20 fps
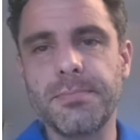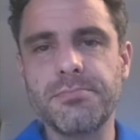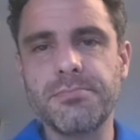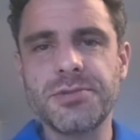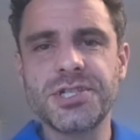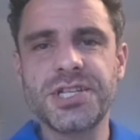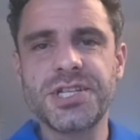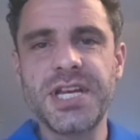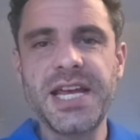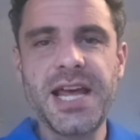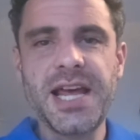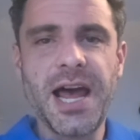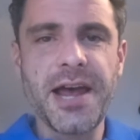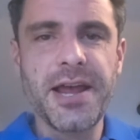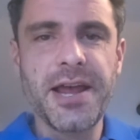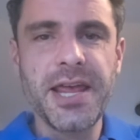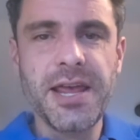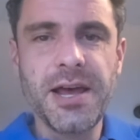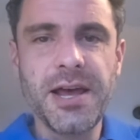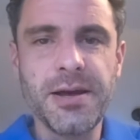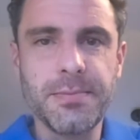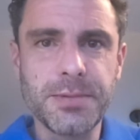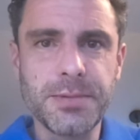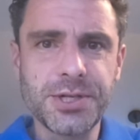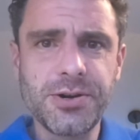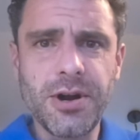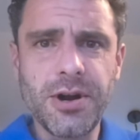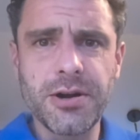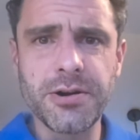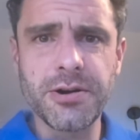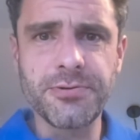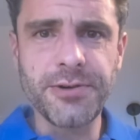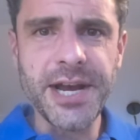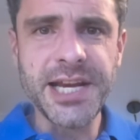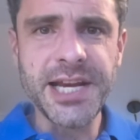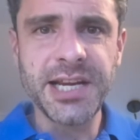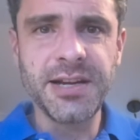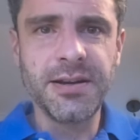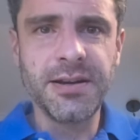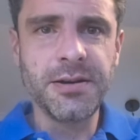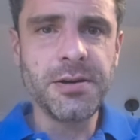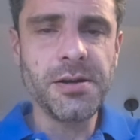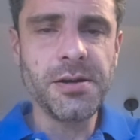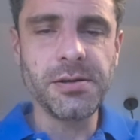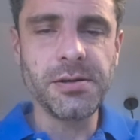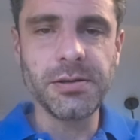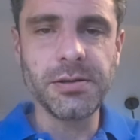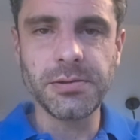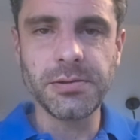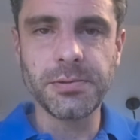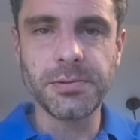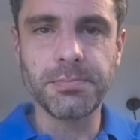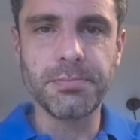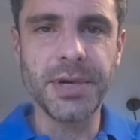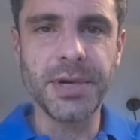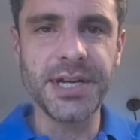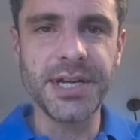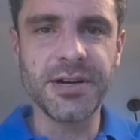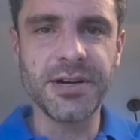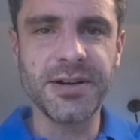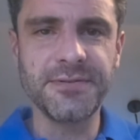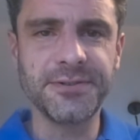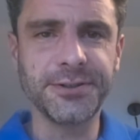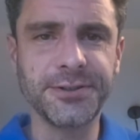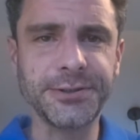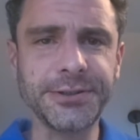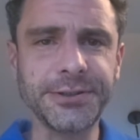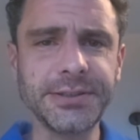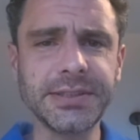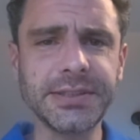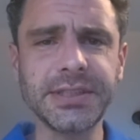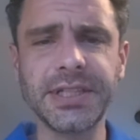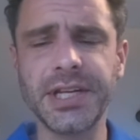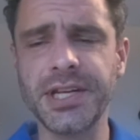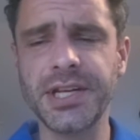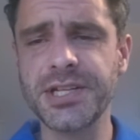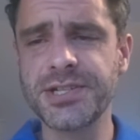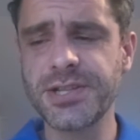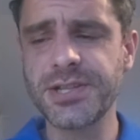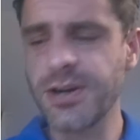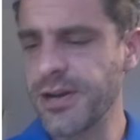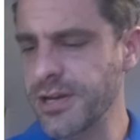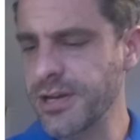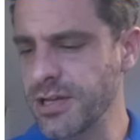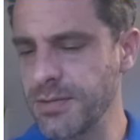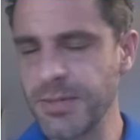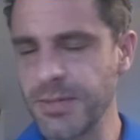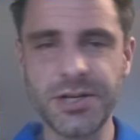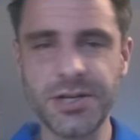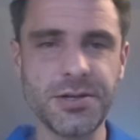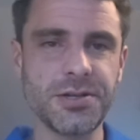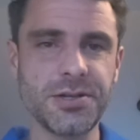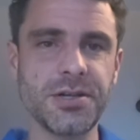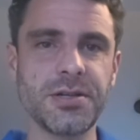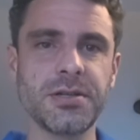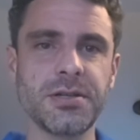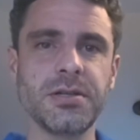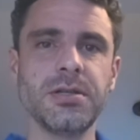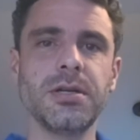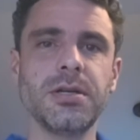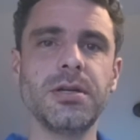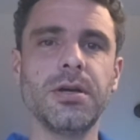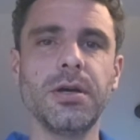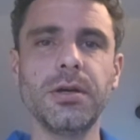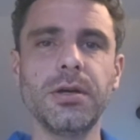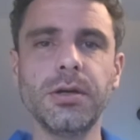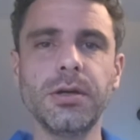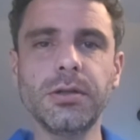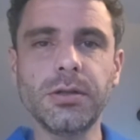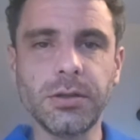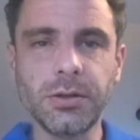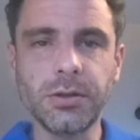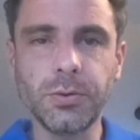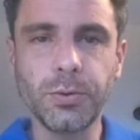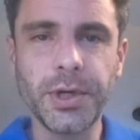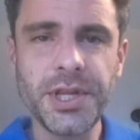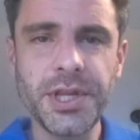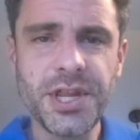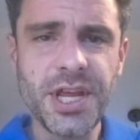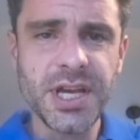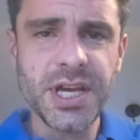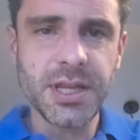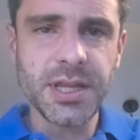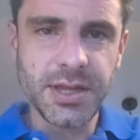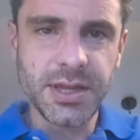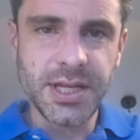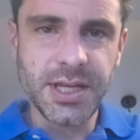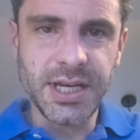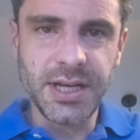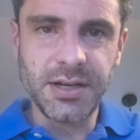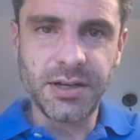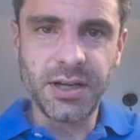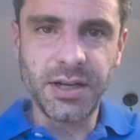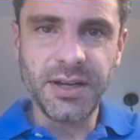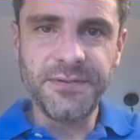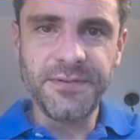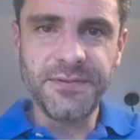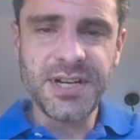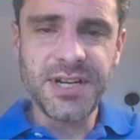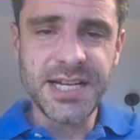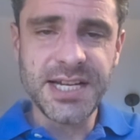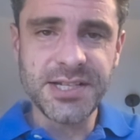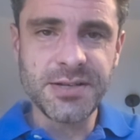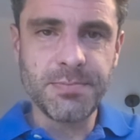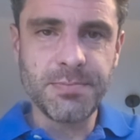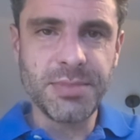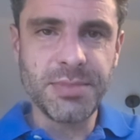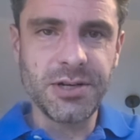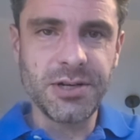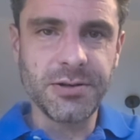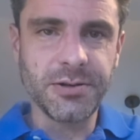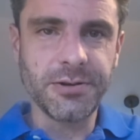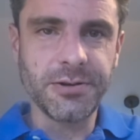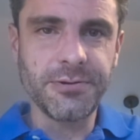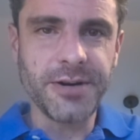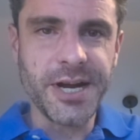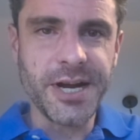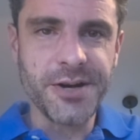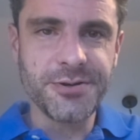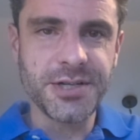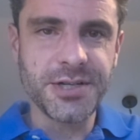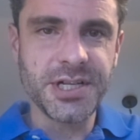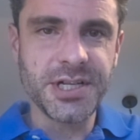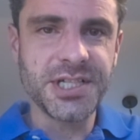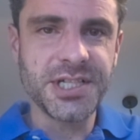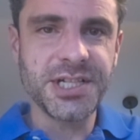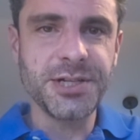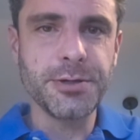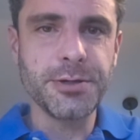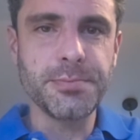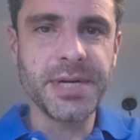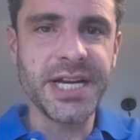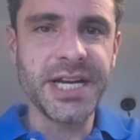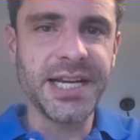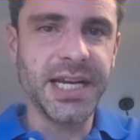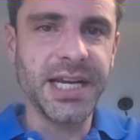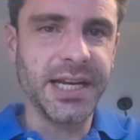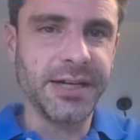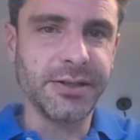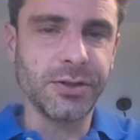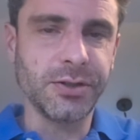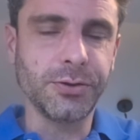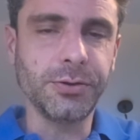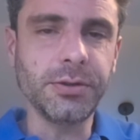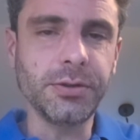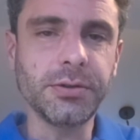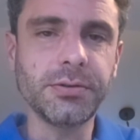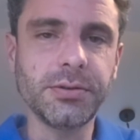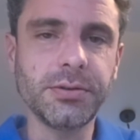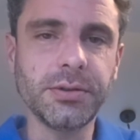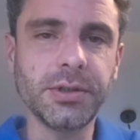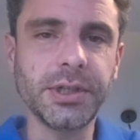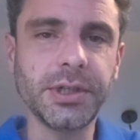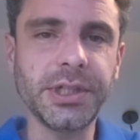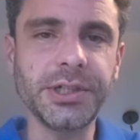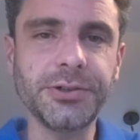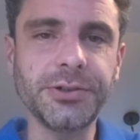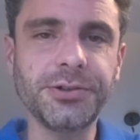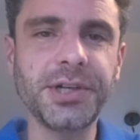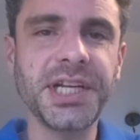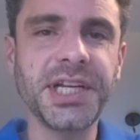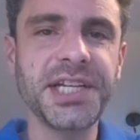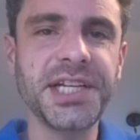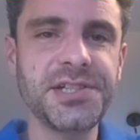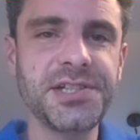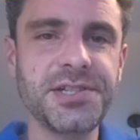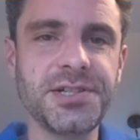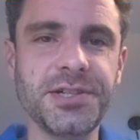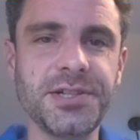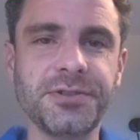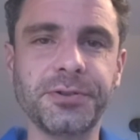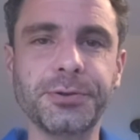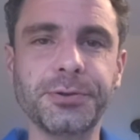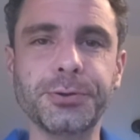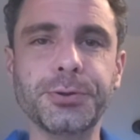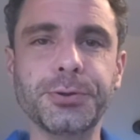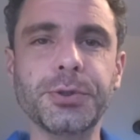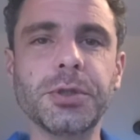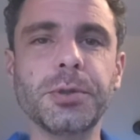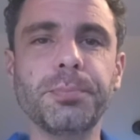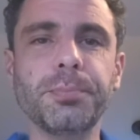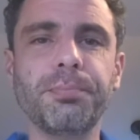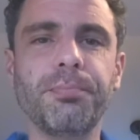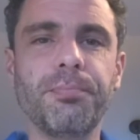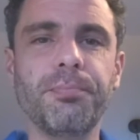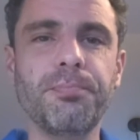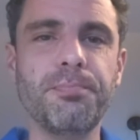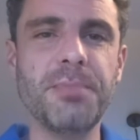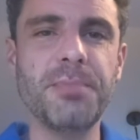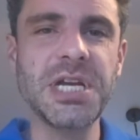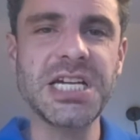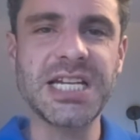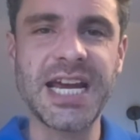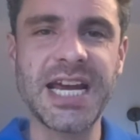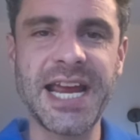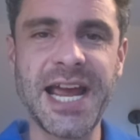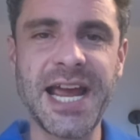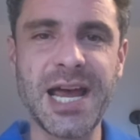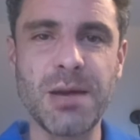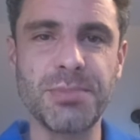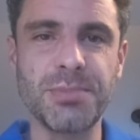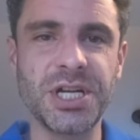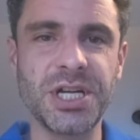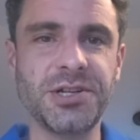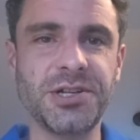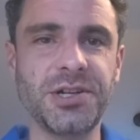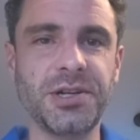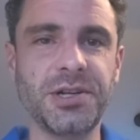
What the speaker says: Say I started writing my novel in this document. One thing that, if it hasn't been ground into you by now, you need to make it a habit.